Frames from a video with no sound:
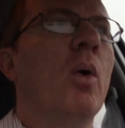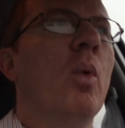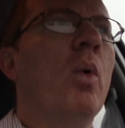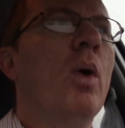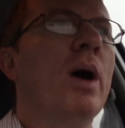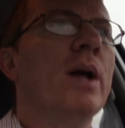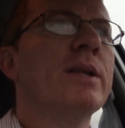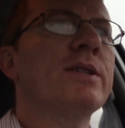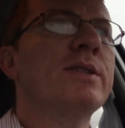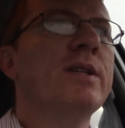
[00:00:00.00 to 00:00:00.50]

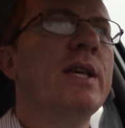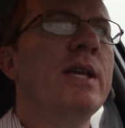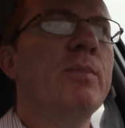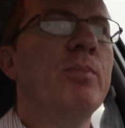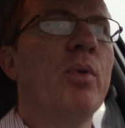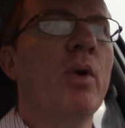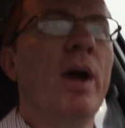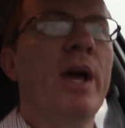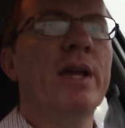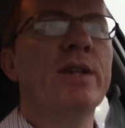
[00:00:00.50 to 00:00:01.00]
once he
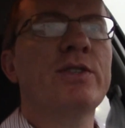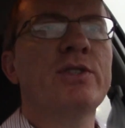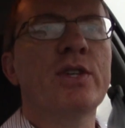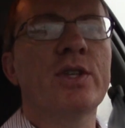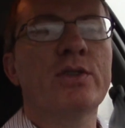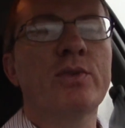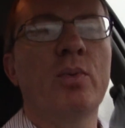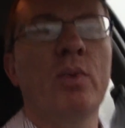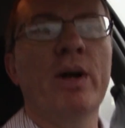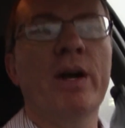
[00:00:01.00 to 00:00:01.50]
breaks
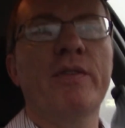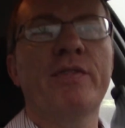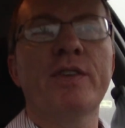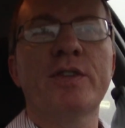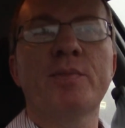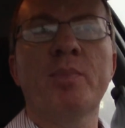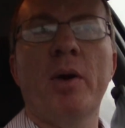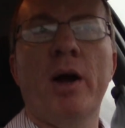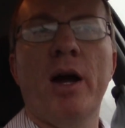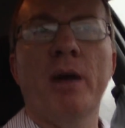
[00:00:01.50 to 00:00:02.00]
just one of
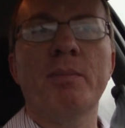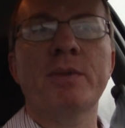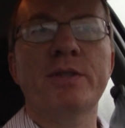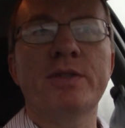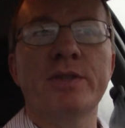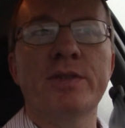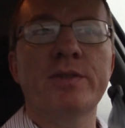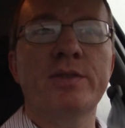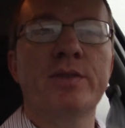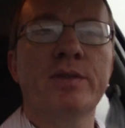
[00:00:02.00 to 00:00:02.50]
his
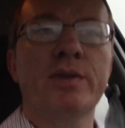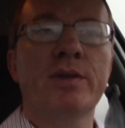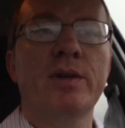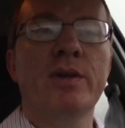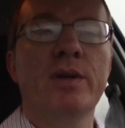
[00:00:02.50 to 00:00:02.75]
promises.